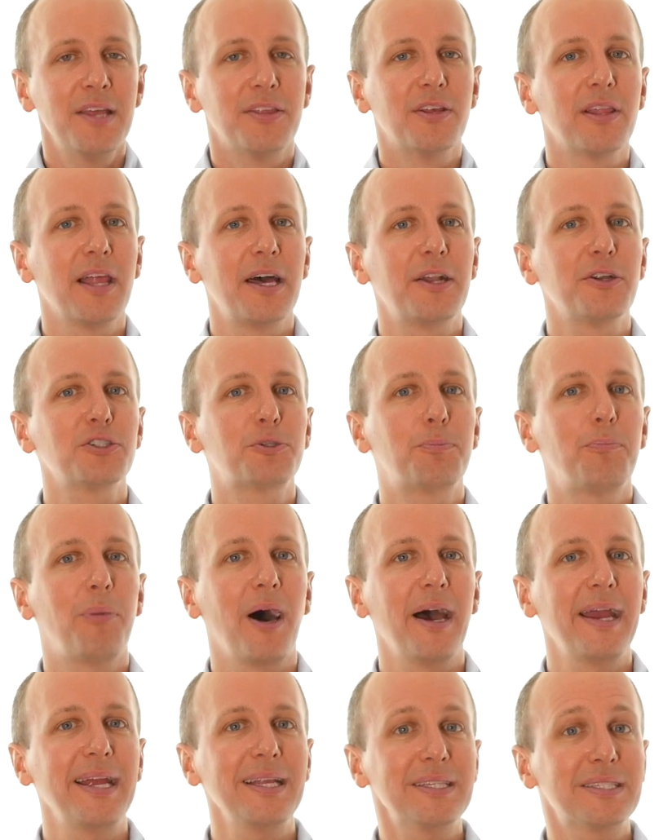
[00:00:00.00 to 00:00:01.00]
The letters
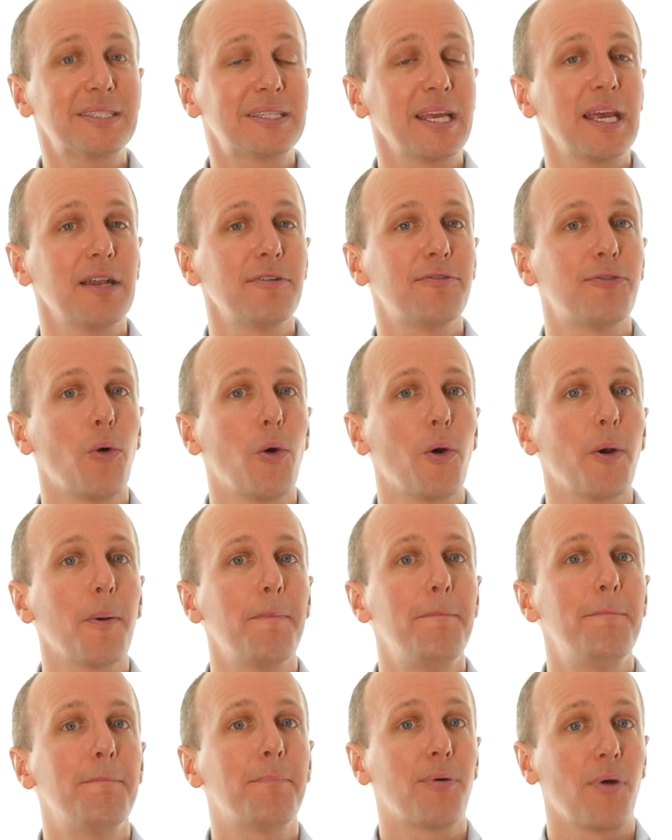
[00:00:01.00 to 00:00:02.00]
PintHunt stand
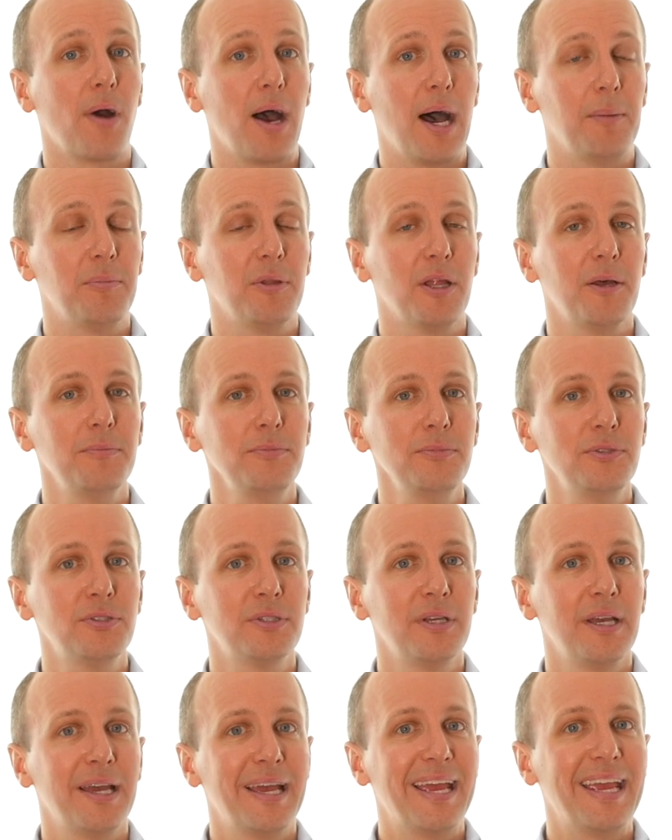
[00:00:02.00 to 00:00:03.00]
for problems,